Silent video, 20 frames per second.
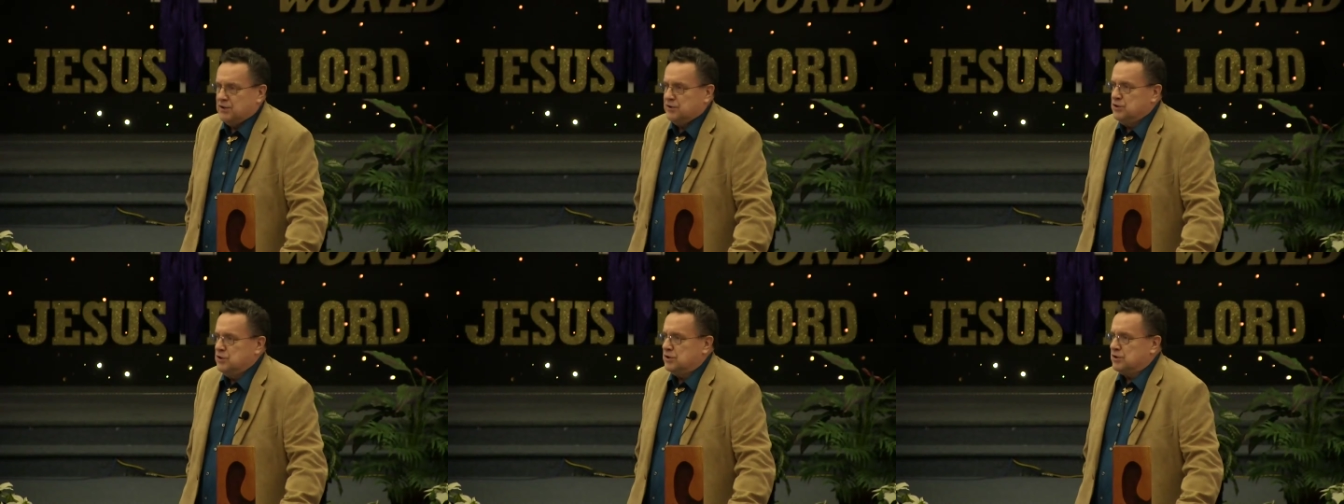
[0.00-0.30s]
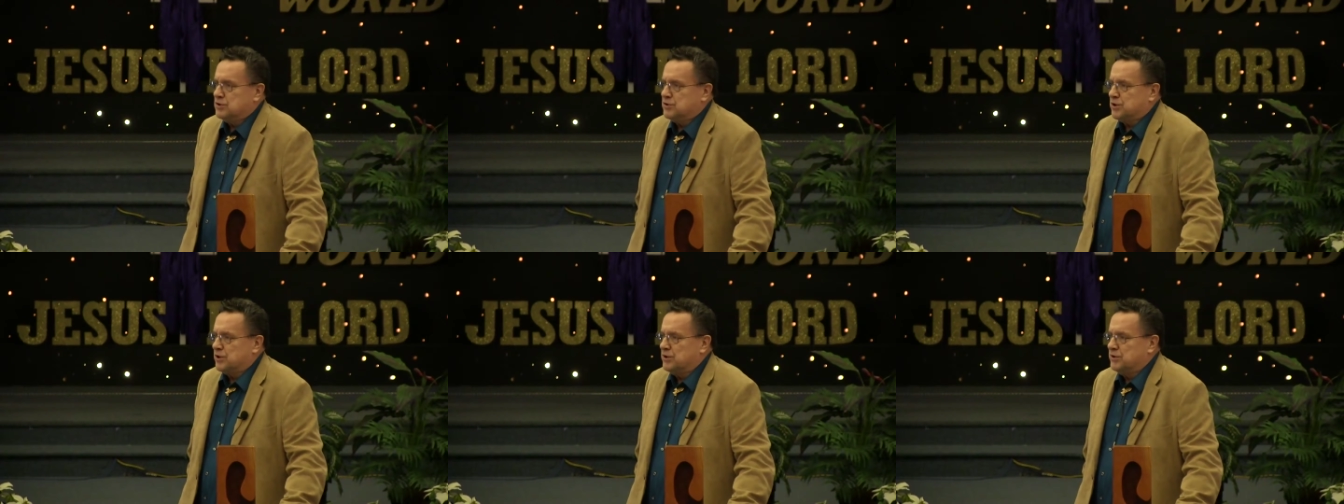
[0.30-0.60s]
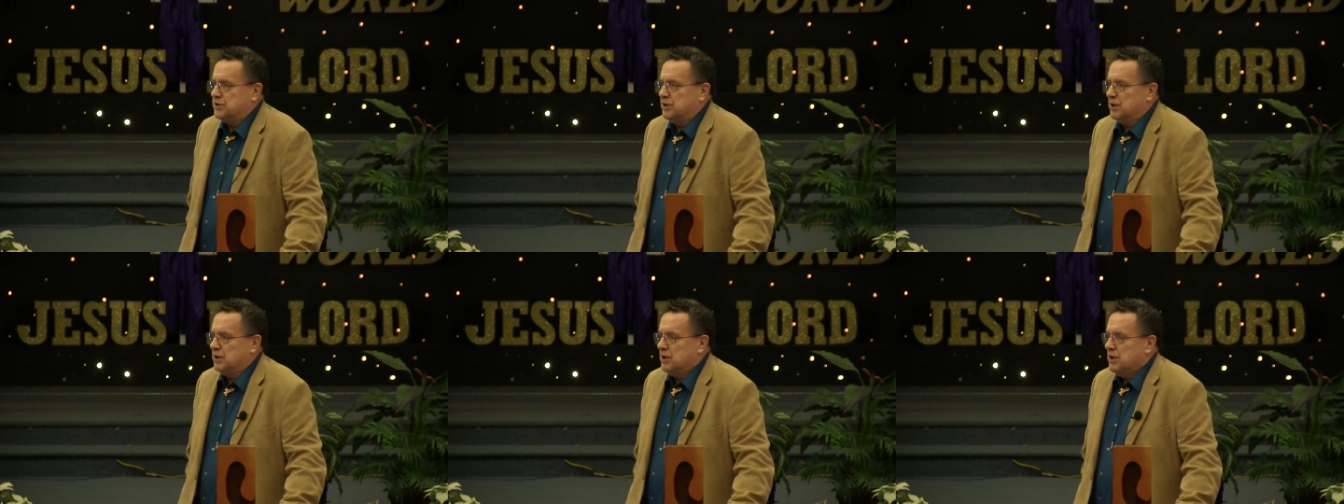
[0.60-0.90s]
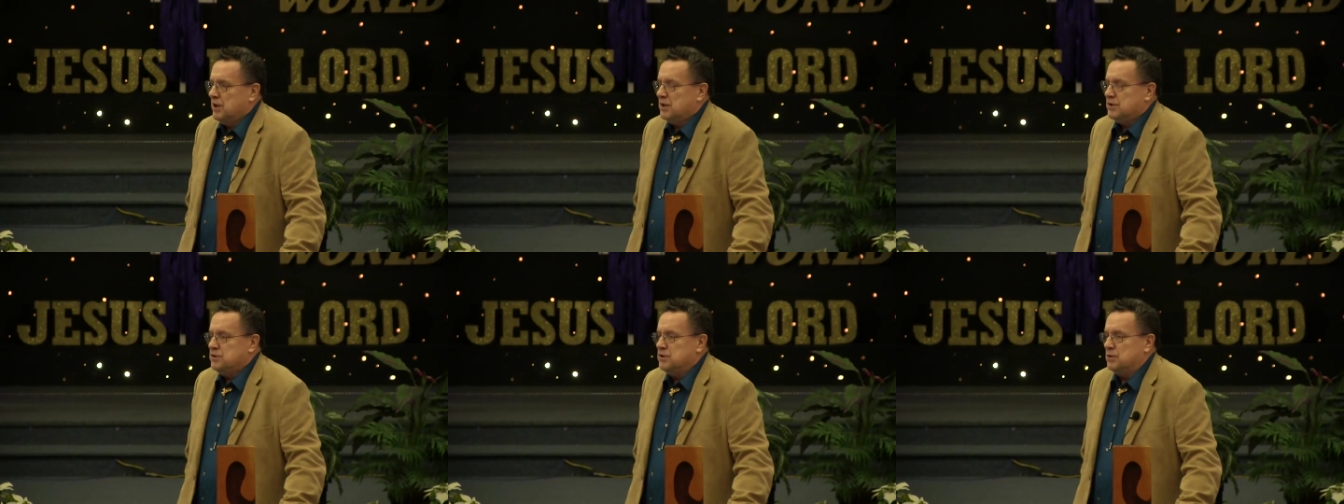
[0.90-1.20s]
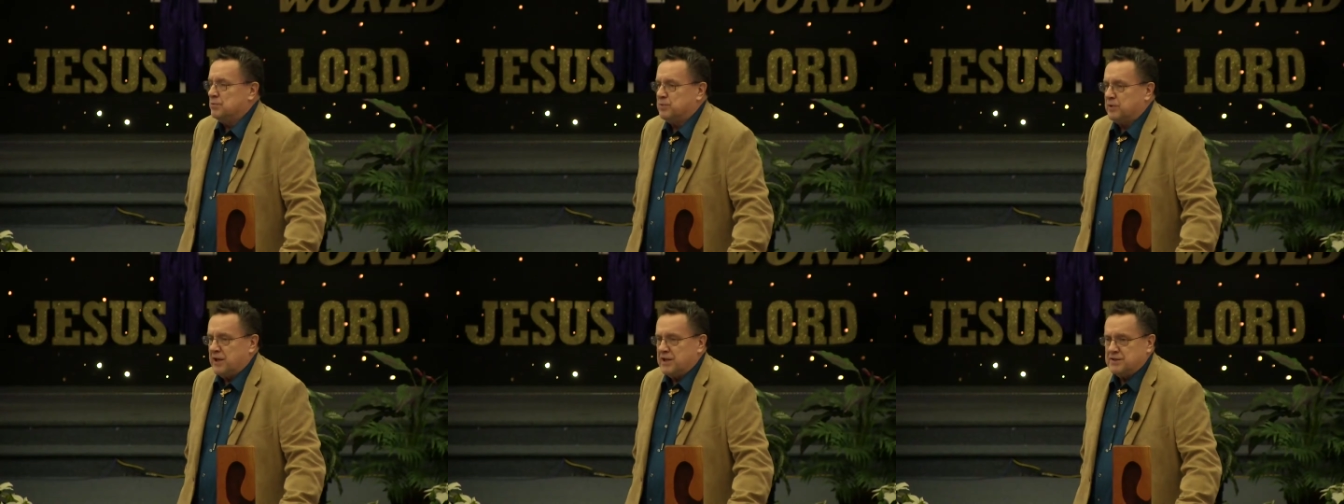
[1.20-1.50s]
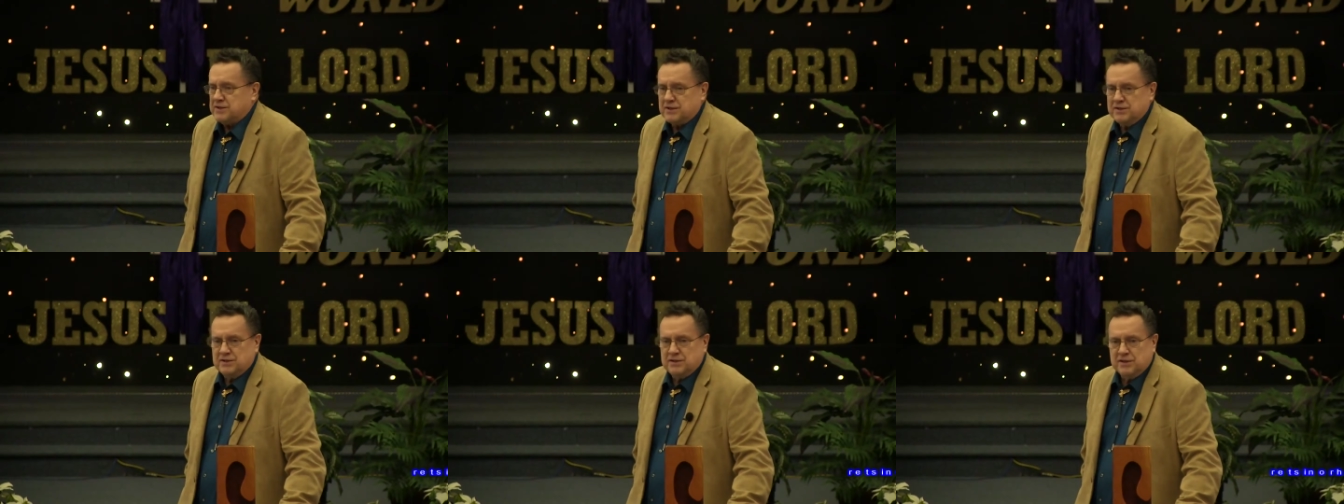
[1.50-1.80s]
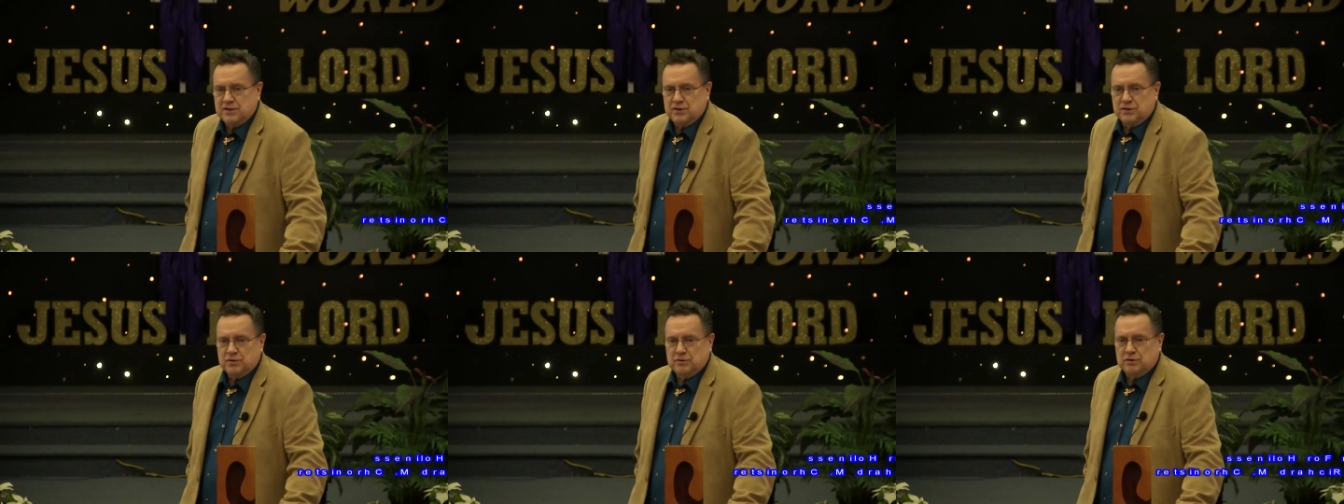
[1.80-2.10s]
You could turn the, your blessings
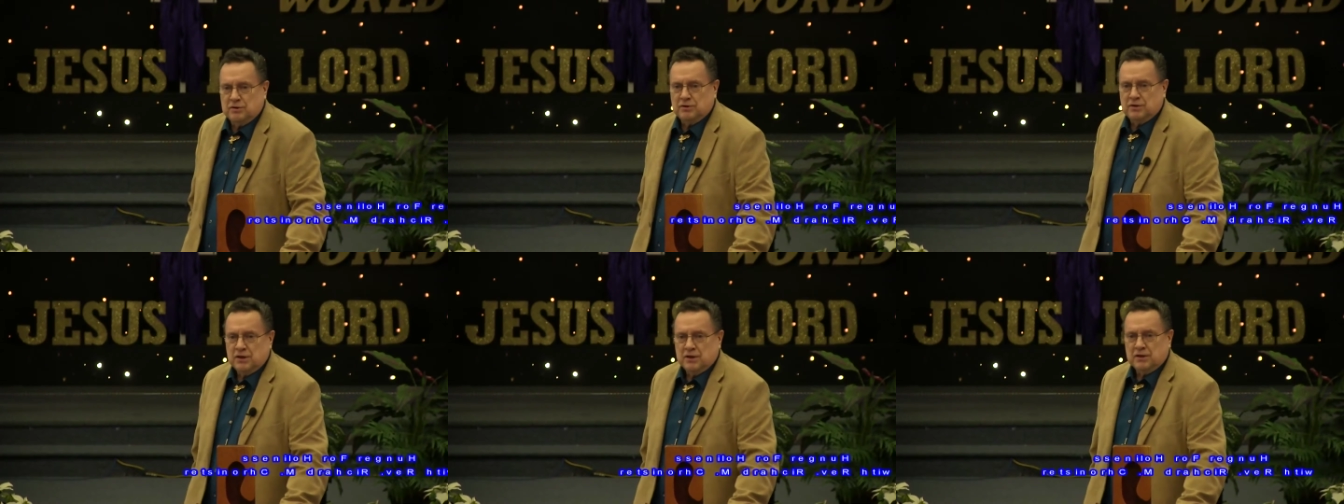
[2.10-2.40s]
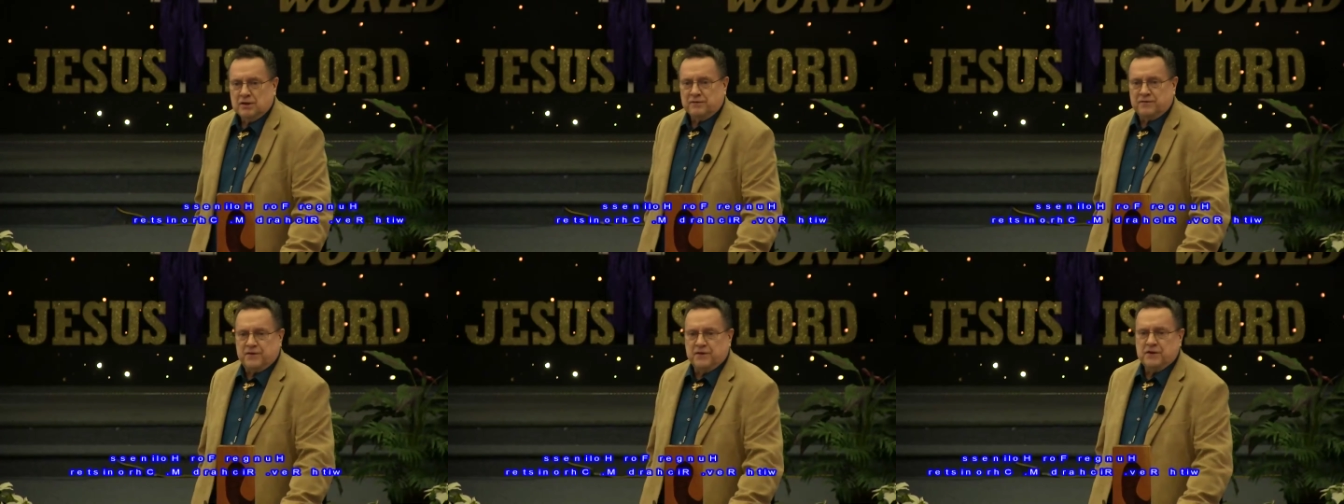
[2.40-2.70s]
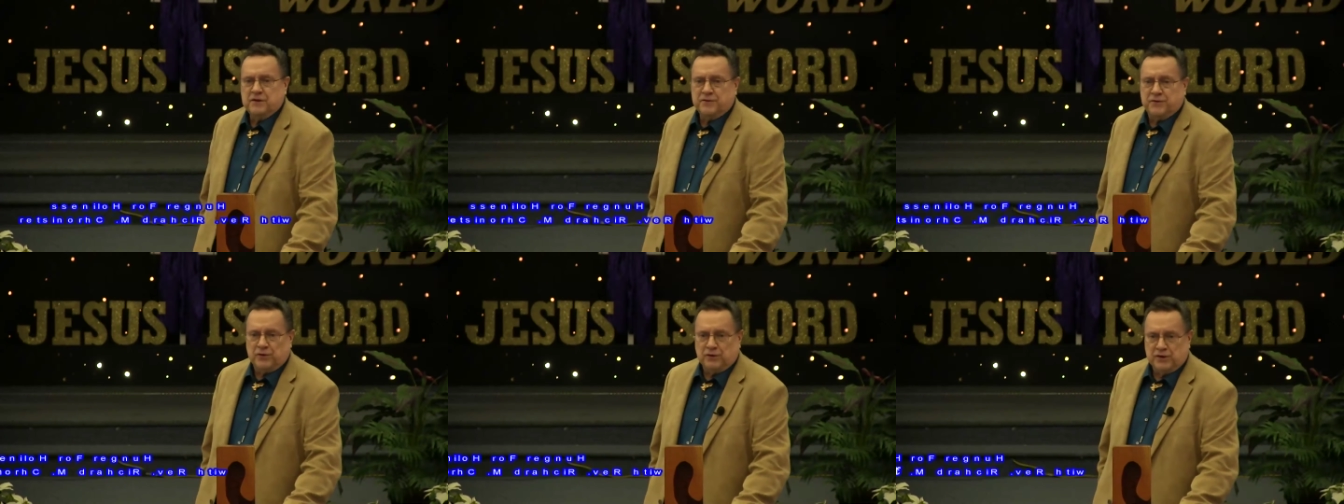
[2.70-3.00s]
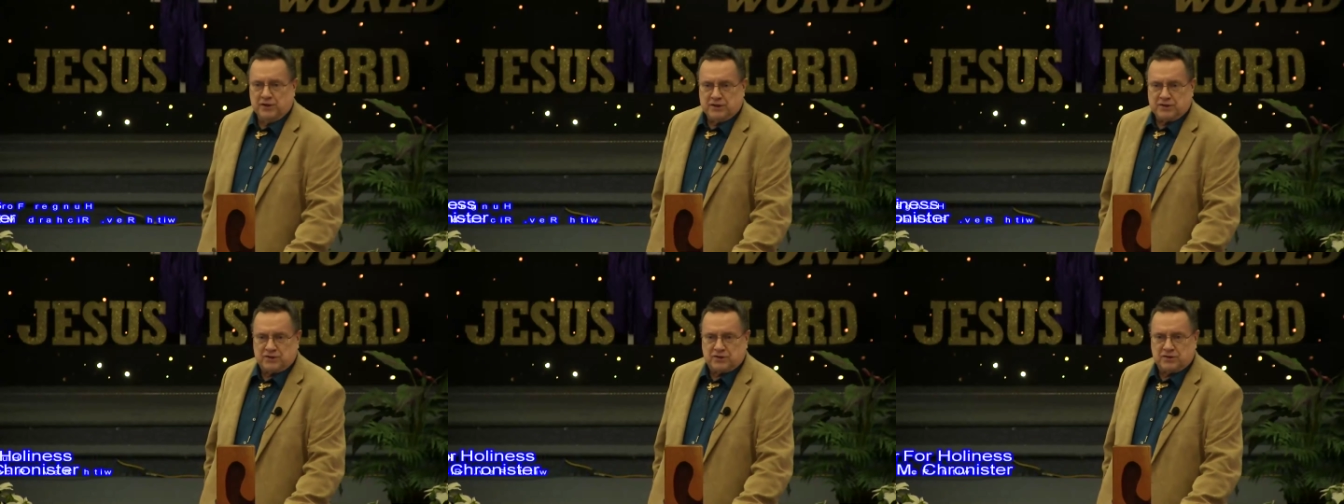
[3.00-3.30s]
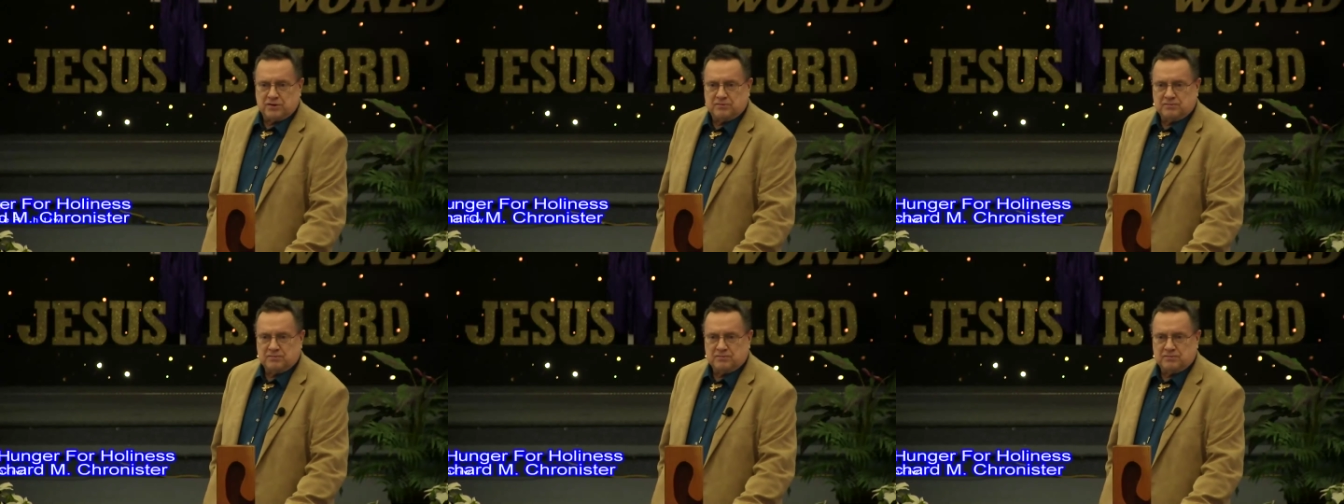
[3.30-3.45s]
into fearfulness.